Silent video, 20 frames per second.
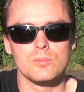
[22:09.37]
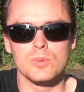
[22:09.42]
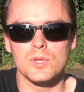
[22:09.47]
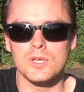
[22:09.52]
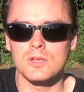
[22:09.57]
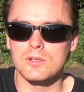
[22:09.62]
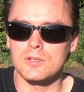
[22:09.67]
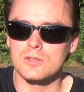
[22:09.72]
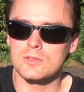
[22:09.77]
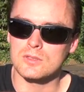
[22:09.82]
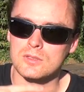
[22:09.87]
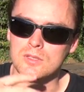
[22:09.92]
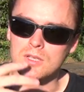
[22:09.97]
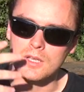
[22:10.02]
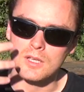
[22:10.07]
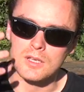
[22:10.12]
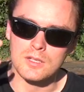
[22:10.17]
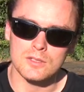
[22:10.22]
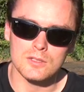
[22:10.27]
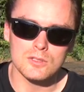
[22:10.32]
because
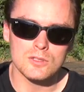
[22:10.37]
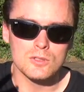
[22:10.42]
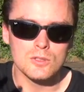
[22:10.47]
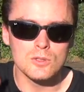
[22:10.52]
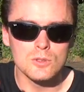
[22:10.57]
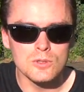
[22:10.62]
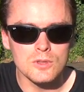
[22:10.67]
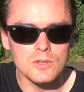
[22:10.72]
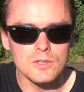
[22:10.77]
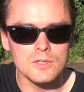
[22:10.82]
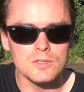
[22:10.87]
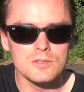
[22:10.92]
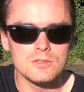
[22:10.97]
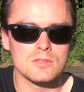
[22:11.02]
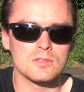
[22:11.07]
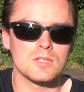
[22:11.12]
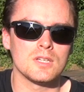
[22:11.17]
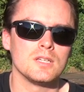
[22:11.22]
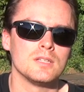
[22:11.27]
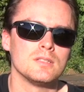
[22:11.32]
they understood
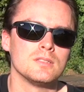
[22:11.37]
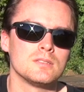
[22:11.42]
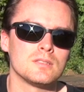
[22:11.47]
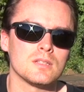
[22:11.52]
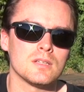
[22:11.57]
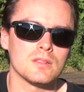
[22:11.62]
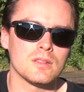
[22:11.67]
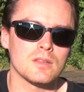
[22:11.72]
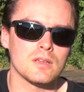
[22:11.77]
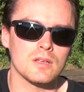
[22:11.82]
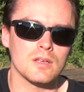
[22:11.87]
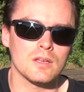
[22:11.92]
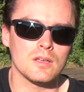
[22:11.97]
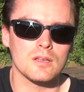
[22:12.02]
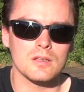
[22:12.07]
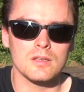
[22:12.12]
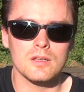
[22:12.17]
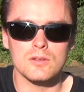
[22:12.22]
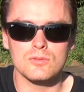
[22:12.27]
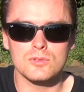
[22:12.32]
these things and
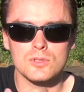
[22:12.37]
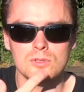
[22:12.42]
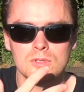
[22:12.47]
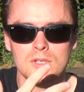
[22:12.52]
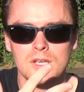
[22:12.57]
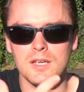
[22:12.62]
they have